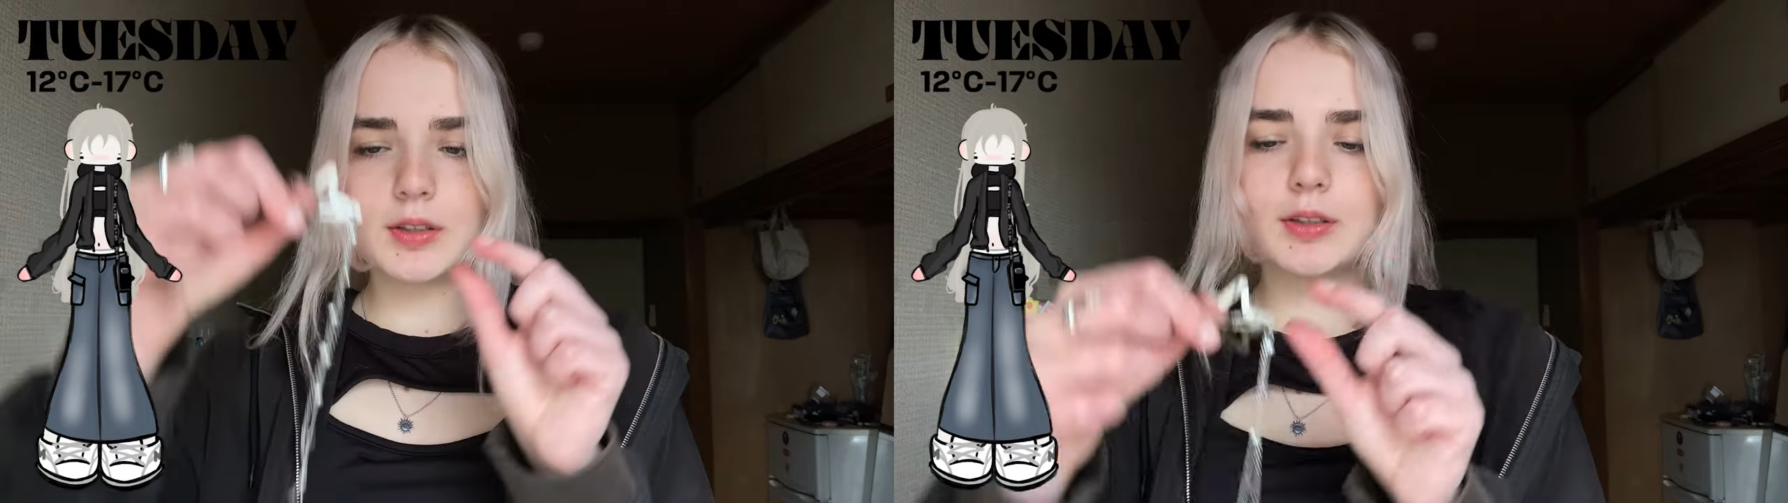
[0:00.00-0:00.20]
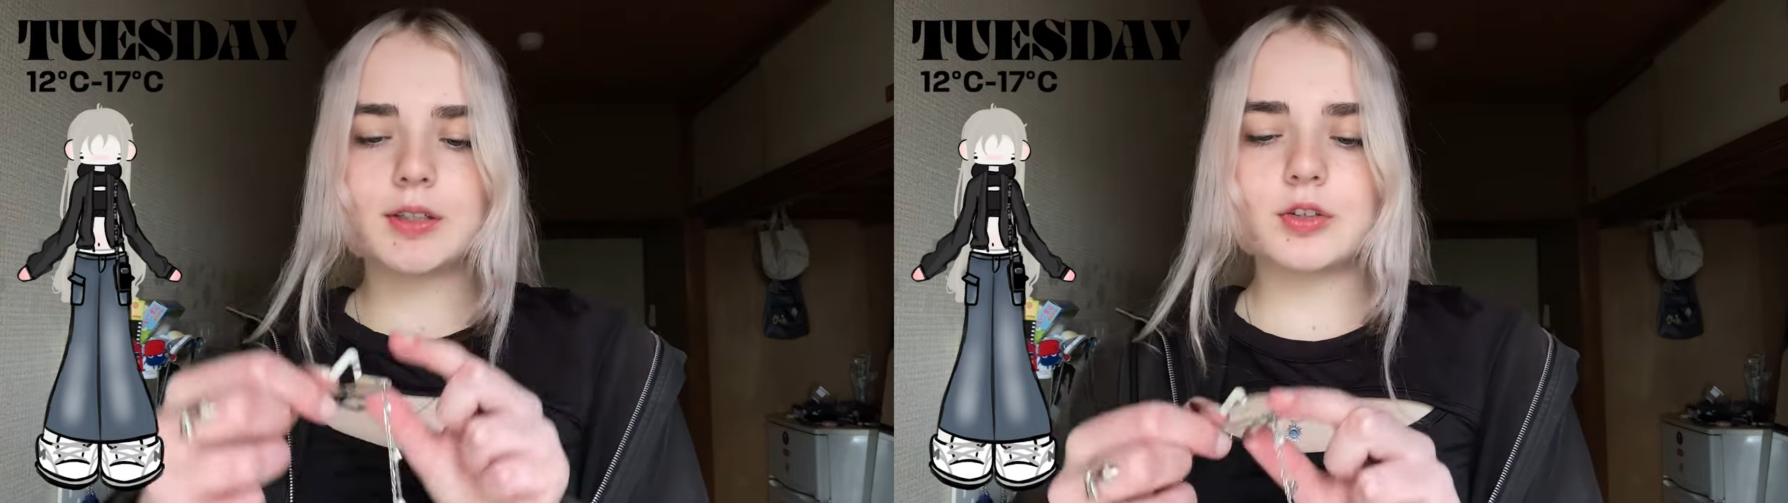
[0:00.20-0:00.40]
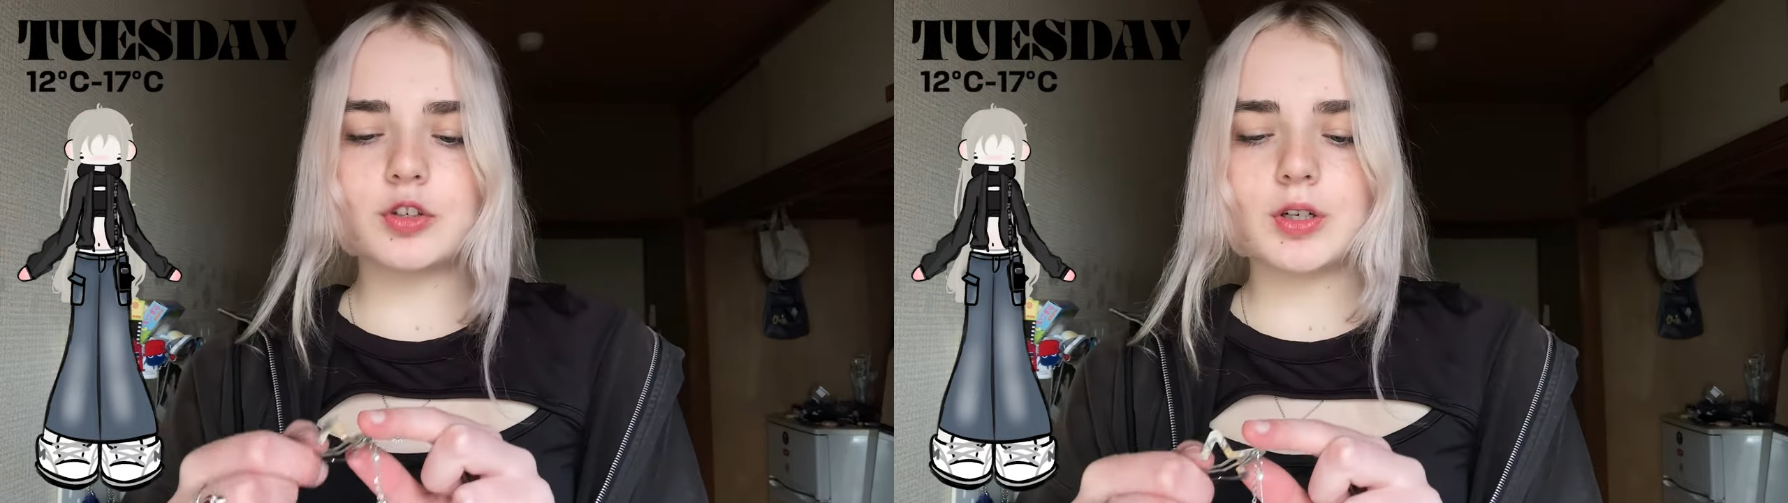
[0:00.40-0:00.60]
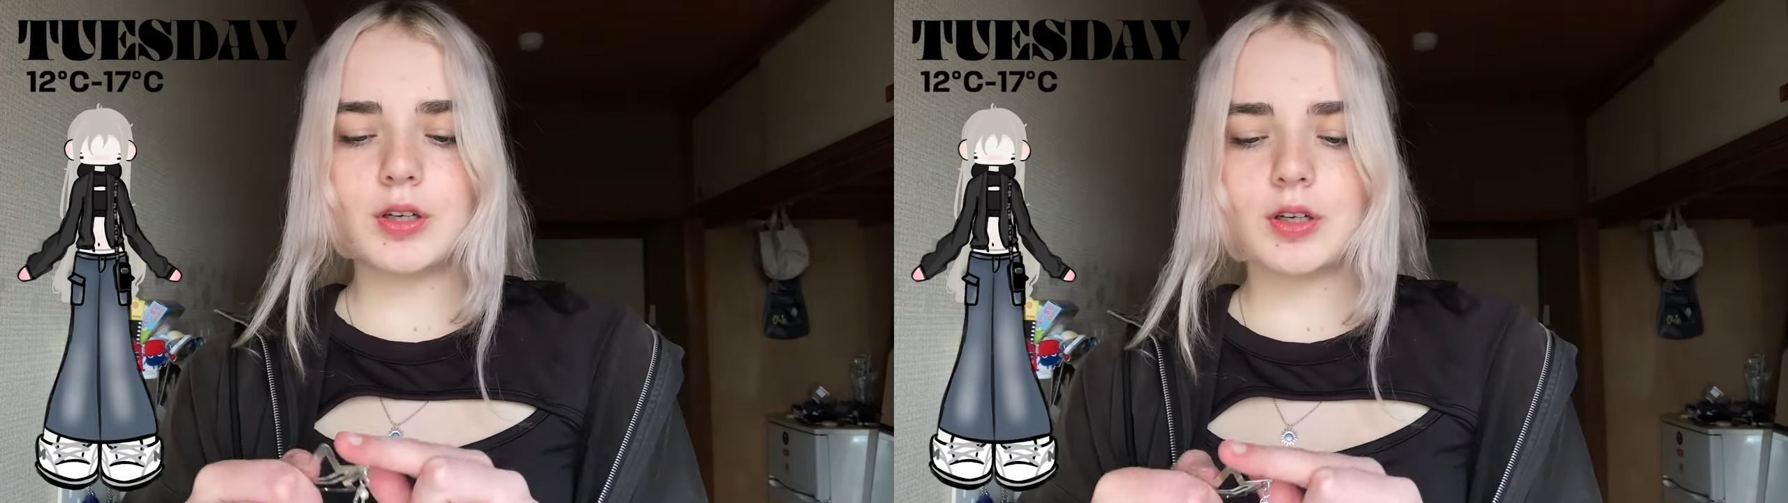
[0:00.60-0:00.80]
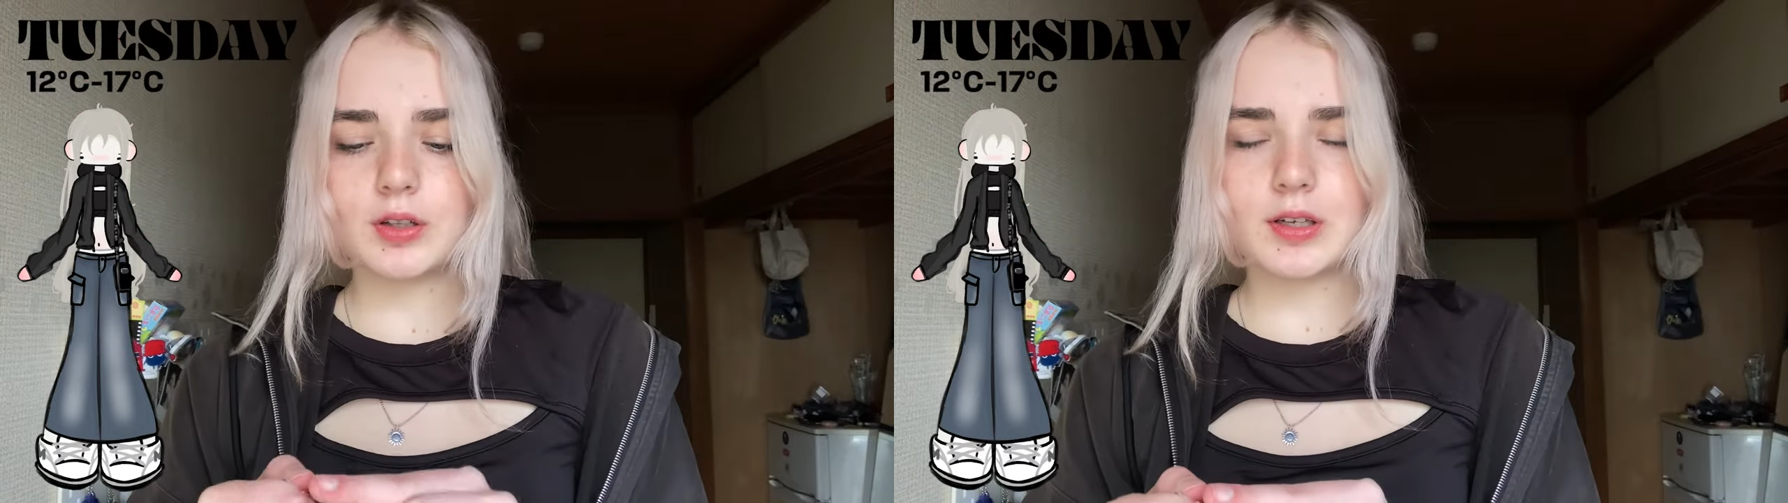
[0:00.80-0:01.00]

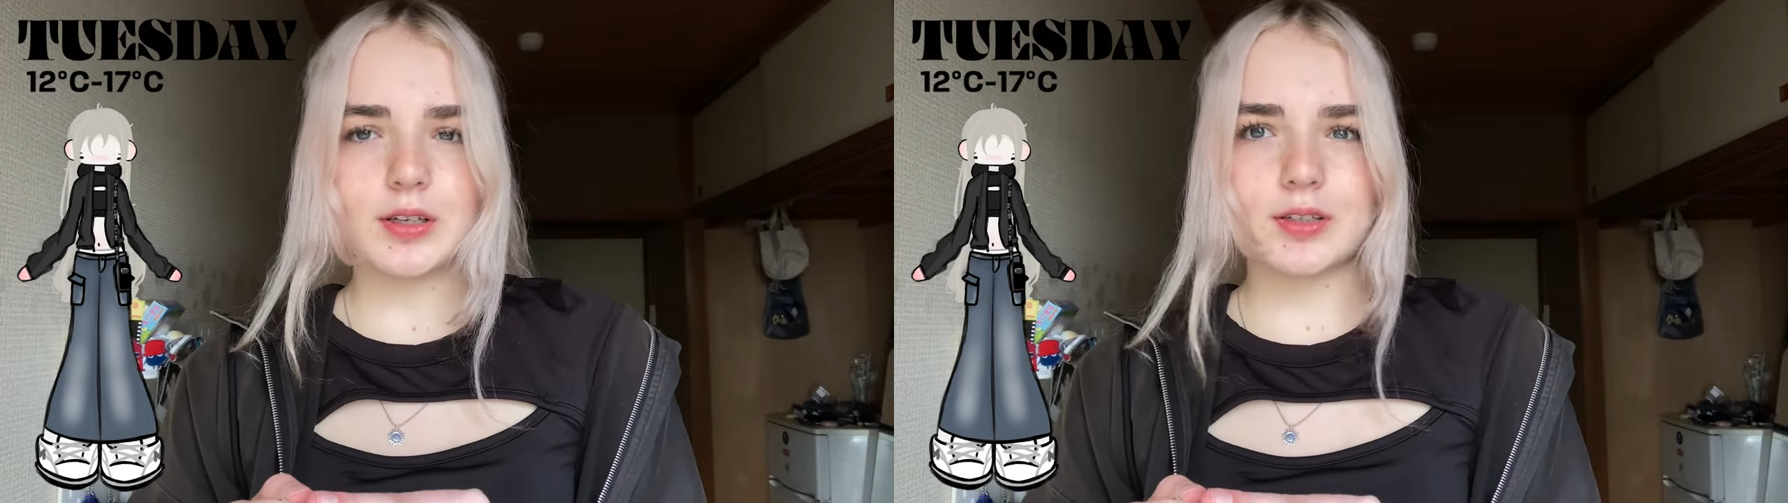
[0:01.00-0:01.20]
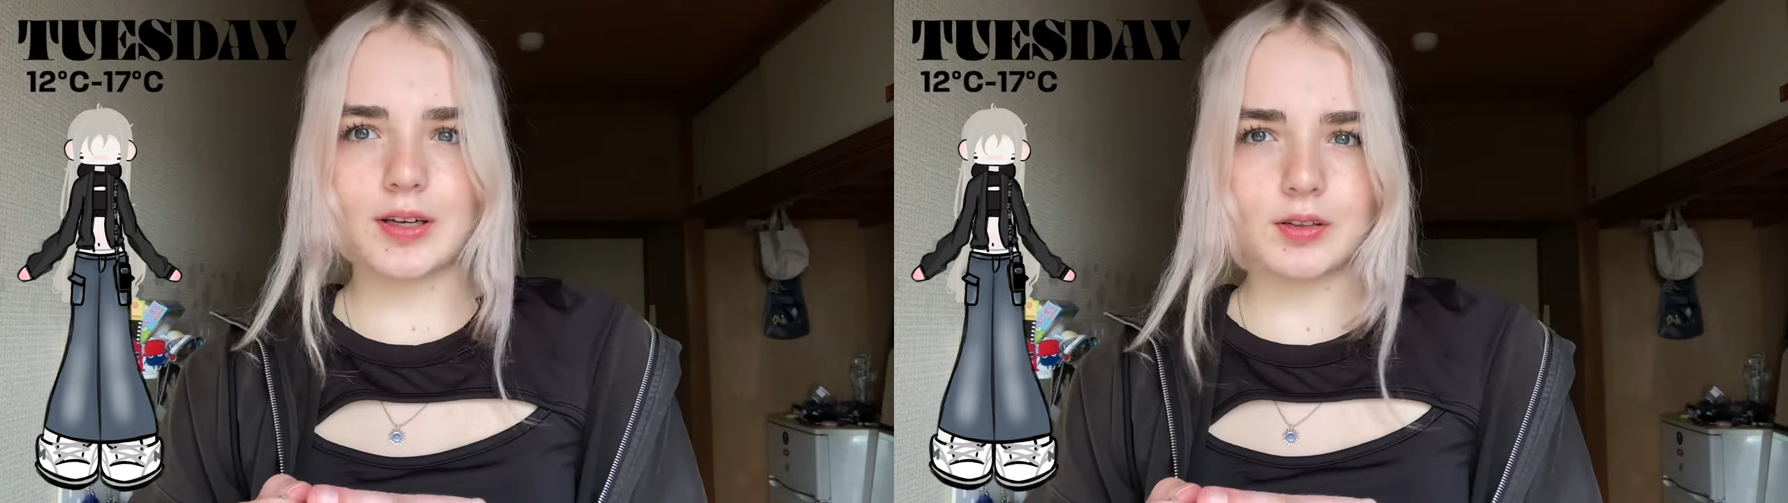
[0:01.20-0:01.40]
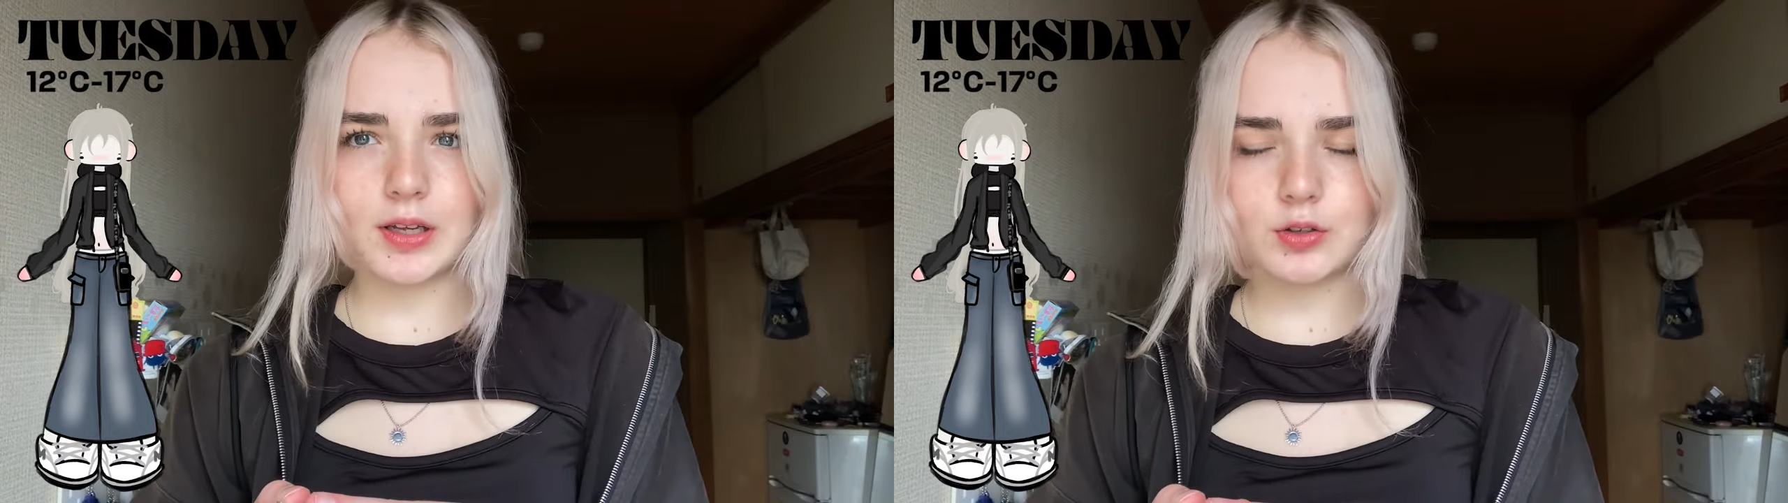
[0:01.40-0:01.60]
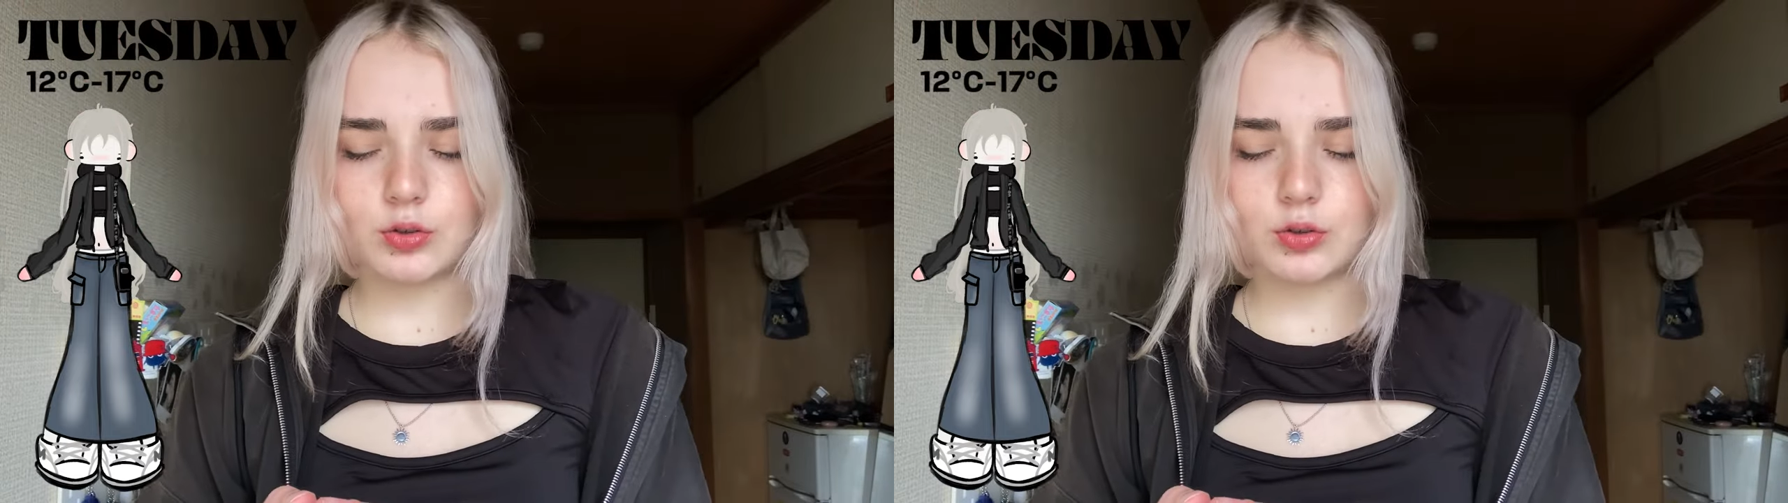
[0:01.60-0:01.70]
Kinji. It's like a secondhand